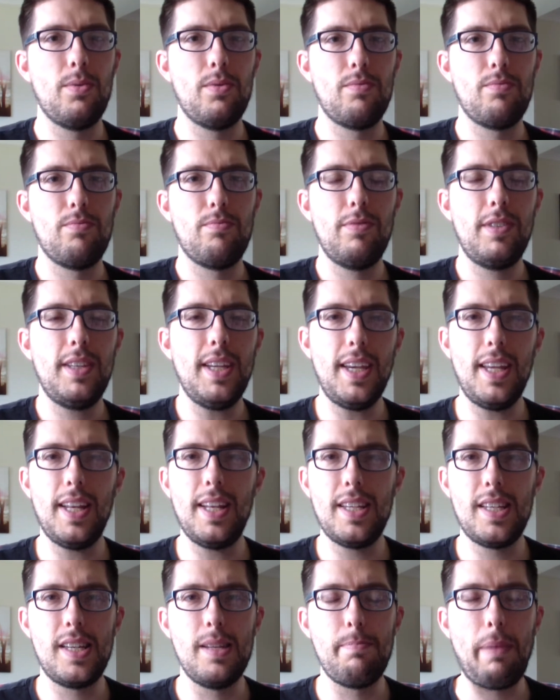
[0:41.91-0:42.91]
was
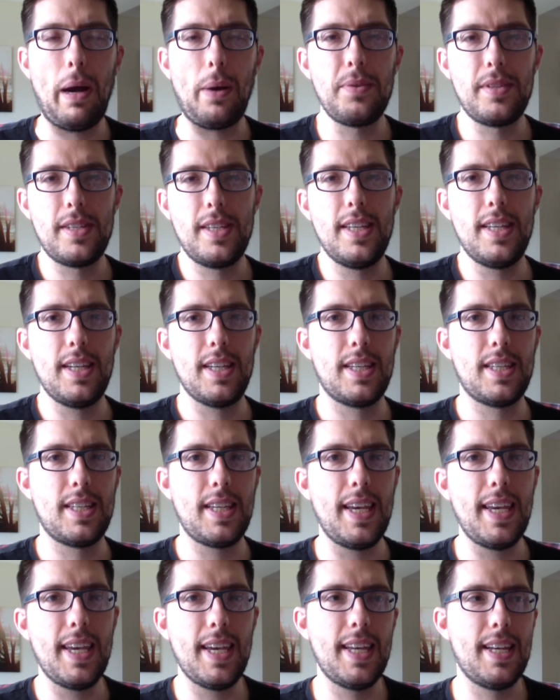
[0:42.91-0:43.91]
ridiculously bouncy and
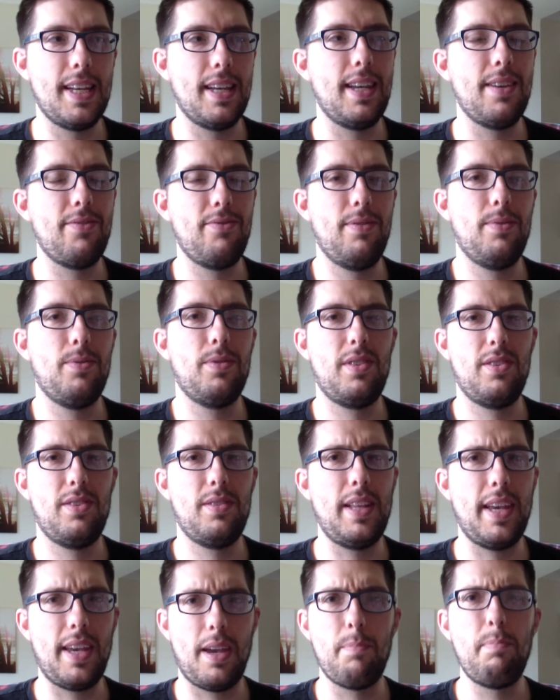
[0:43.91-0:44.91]
excited and it was
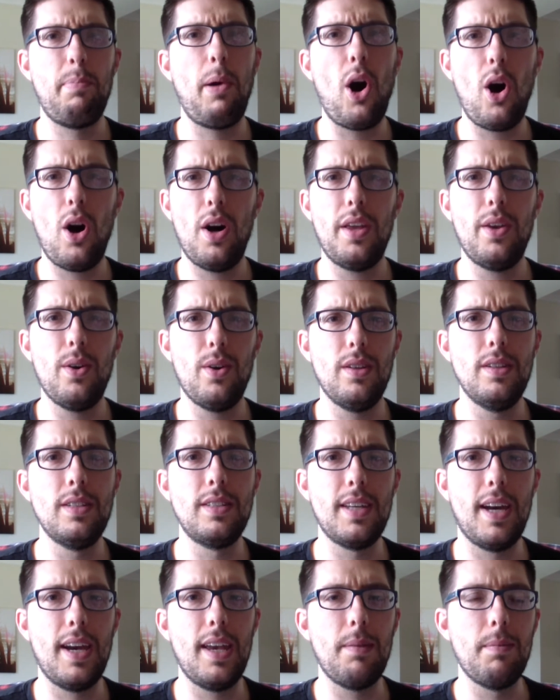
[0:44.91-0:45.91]
just like a party all
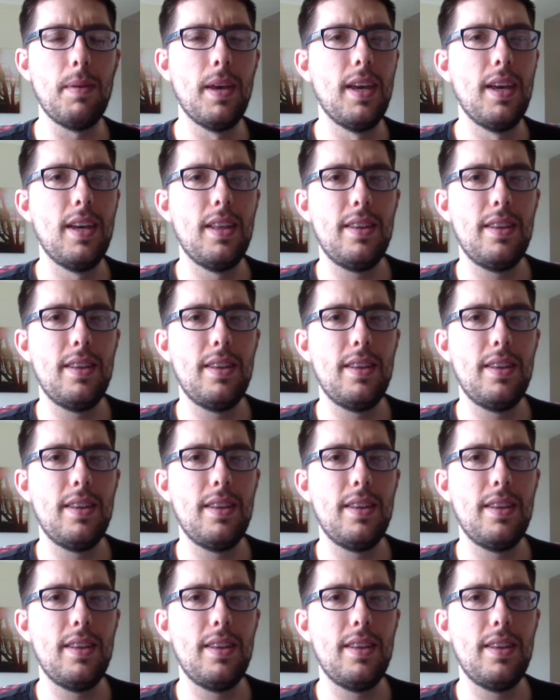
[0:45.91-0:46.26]
the time.